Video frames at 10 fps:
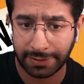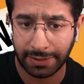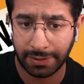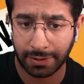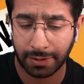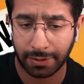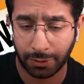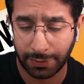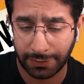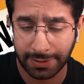the
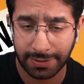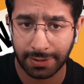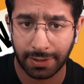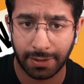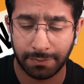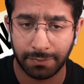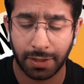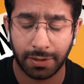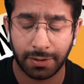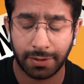in this
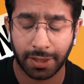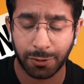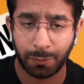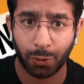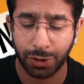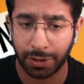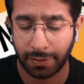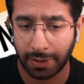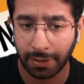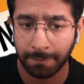exposure
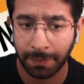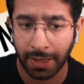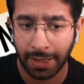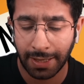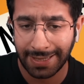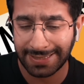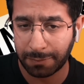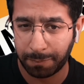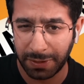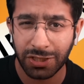thing is
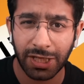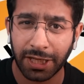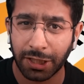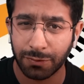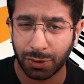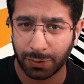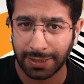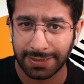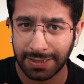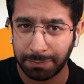that PGI gives you
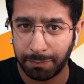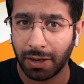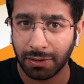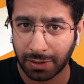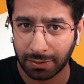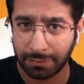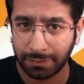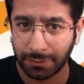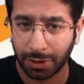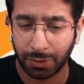things in bulk.
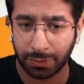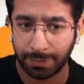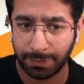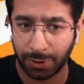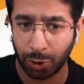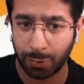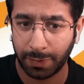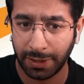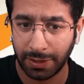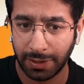You'll
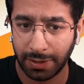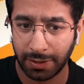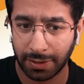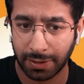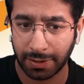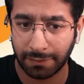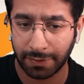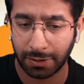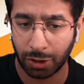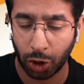be
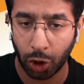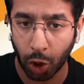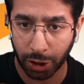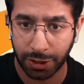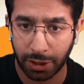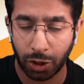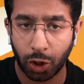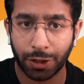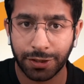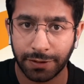given lots and
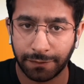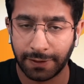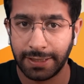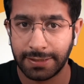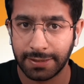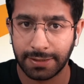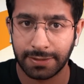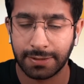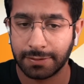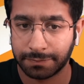lots of
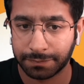cases.